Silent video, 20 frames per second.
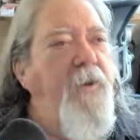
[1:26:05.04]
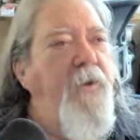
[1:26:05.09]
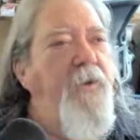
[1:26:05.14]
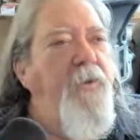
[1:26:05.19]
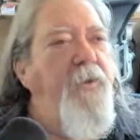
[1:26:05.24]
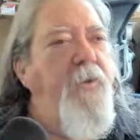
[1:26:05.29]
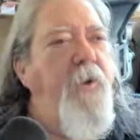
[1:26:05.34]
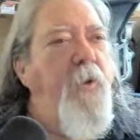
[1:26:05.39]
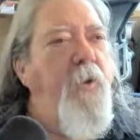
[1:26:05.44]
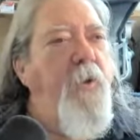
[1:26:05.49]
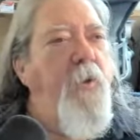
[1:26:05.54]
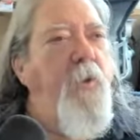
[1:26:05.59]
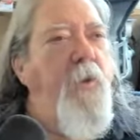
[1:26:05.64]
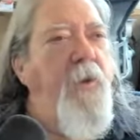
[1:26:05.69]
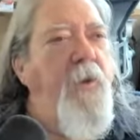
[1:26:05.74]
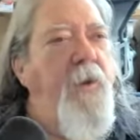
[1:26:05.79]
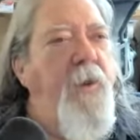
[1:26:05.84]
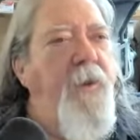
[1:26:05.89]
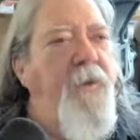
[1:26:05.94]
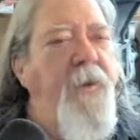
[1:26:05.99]

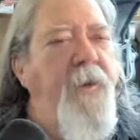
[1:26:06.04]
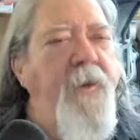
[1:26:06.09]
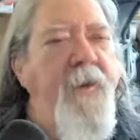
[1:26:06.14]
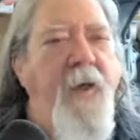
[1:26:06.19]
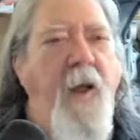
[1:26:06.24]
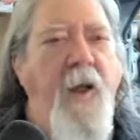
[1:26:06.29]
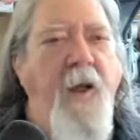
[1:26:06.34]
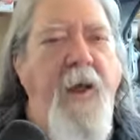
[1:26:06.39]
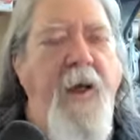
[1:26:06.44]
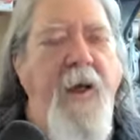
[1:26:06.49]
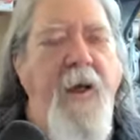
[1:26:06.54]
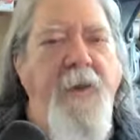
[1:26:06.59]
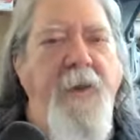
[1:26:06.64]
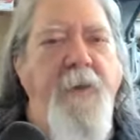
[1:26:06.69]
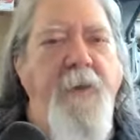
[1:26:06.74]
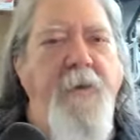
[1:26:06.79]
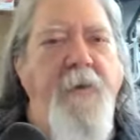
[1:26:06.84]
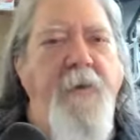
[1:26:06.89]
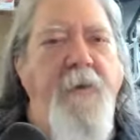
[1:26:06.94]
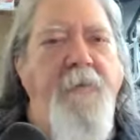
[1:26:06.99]
So I think I'll
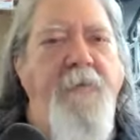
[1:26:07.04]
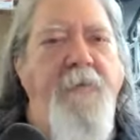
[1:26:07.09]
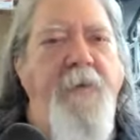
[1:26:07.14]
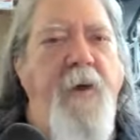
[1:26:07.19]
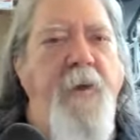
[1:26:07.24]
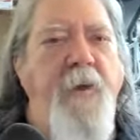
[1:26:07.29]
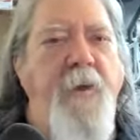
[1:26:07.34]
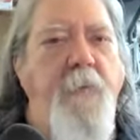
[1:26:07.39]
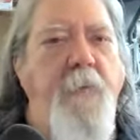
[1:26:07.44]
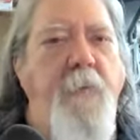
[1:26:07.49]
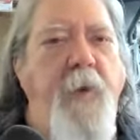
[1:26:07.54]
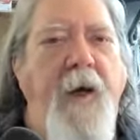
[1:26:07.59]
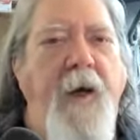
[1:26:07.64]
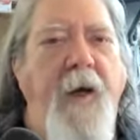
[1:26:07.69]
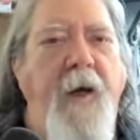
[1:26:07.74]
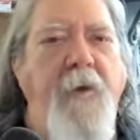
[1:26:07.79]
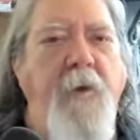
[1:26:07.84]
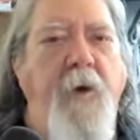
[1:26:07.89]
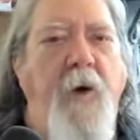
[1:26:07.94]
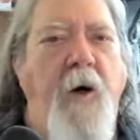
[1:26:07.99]
edit the front and
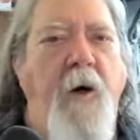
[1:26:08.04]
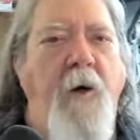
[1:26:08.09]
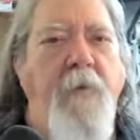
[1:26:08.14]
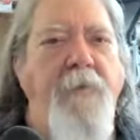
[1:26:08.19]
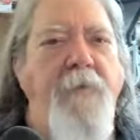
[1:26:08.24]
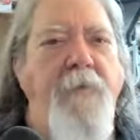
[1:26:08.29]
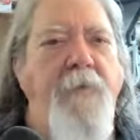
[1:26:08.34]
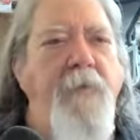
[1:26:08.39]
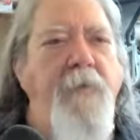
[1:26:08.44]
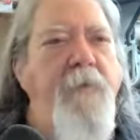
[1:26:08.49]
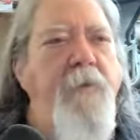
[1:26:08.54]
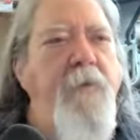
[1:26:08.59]
back off,